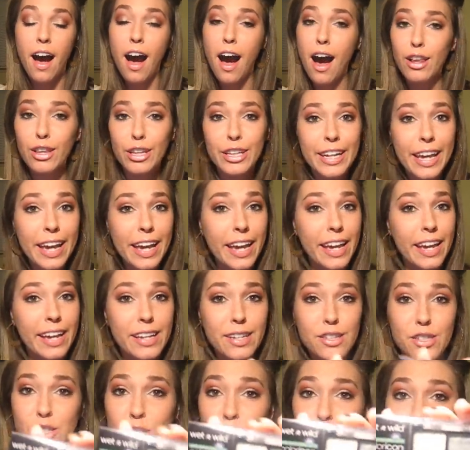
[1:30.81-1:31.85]

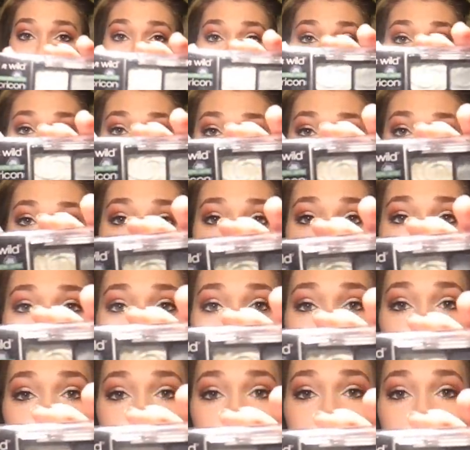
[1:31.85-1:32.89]
holiday, smoky
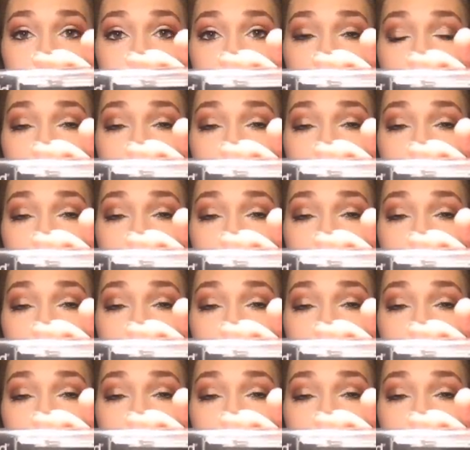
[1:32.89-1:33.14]
eye